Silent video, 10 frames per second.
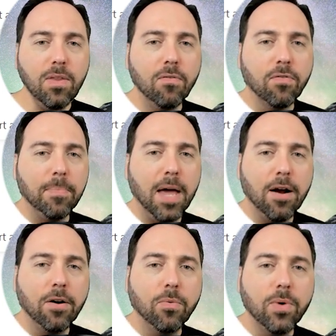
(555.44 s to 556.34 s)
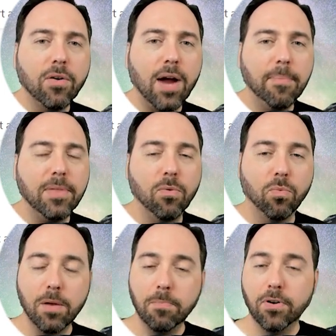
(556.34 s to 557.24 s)
From there, we grab the
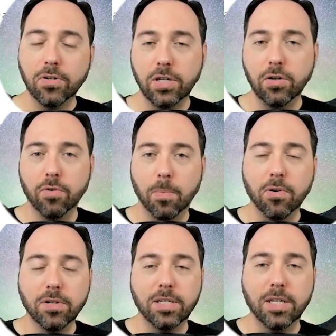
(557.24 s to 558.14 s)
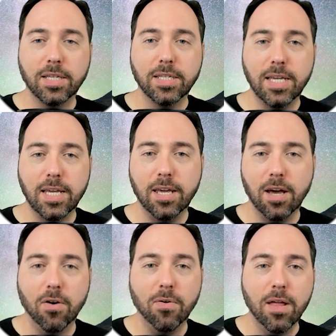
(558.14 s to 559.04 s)
one person who reports to the
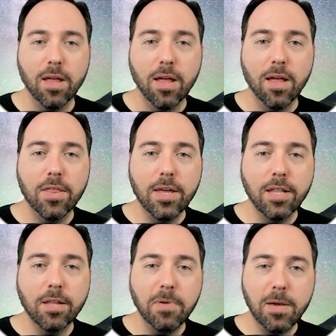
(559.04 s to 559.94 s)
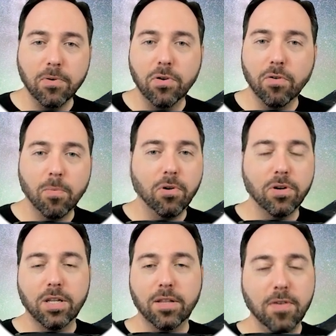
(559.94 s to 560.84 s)
CEO, then the people who
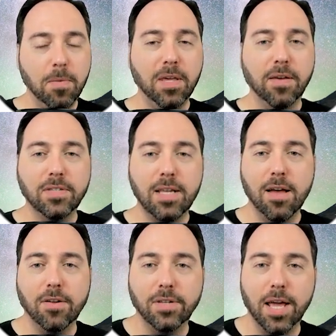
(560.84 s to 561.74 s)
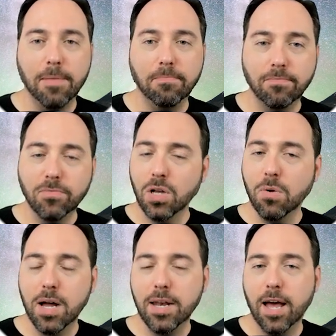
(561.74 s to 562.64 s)
report to the VP of Sales, and
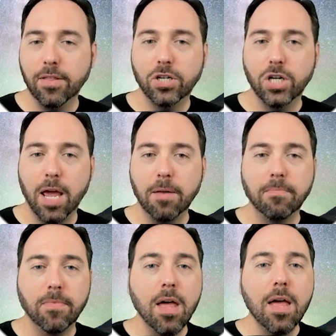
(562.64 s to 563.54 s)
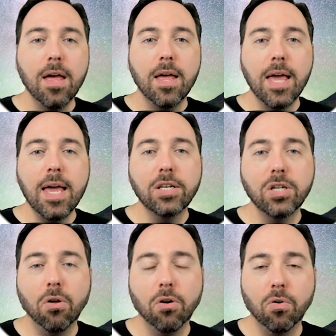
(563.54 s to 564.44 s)
so on down the chain. In
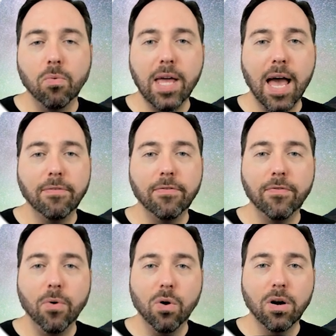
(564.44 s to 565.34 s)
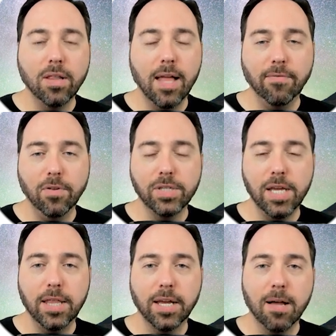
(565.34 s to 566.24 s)
total, we have 4 levels
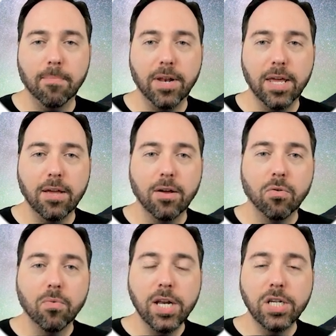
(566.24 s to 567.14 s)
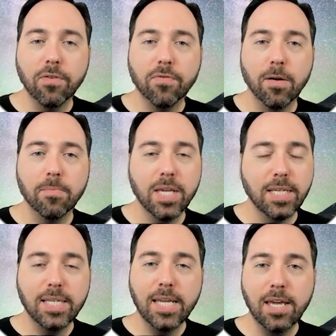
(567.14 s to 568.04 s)
in the company, ranging from the
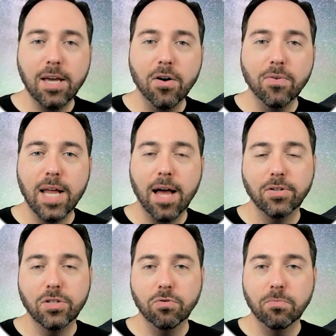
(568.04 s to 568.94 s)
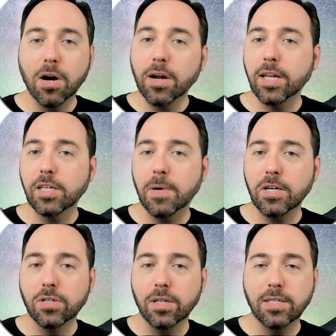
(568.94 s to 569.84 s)
CEO down to marketing
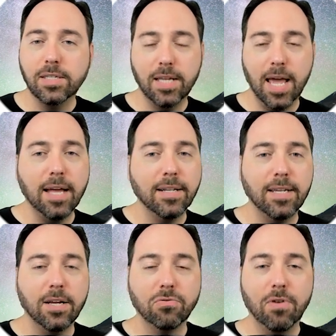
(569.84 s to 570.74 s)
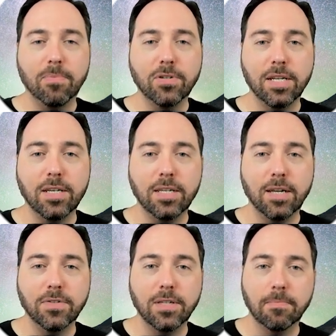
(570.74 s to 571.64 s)
specialists and sales
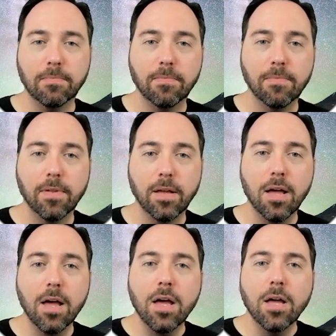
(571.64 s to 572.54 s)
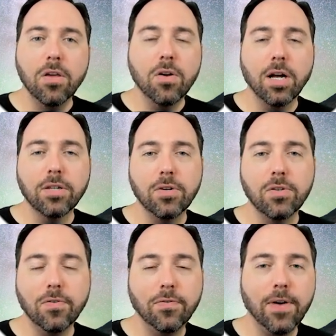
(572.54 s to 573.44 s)
representatives. You can also
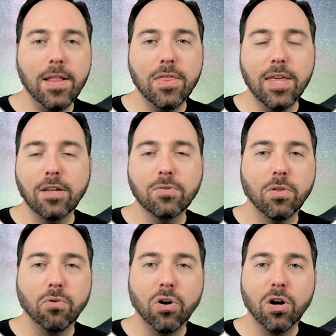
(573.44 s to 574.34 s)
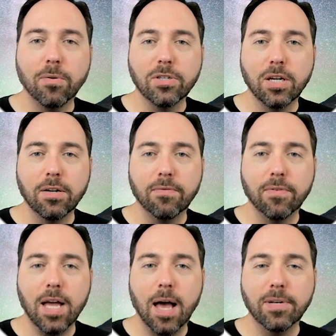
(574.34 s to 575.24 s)
do fun things with
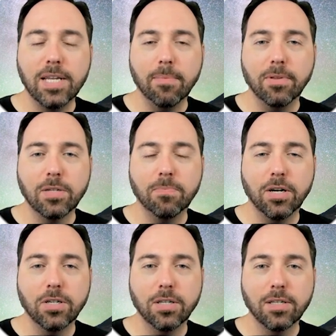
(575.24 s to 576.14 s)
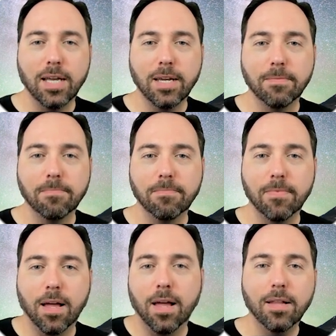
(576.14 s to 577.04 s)
recursive common table expressions, like
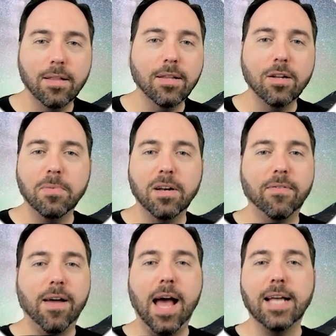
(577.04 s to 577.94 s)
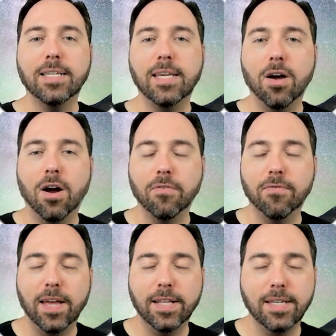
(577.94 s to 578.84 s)
a little bit of ASCII art
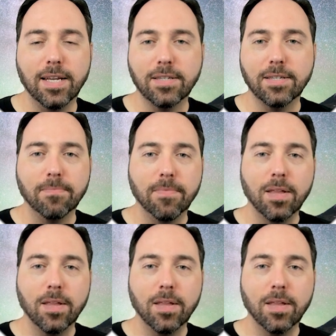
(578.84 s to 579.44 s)
fanciness.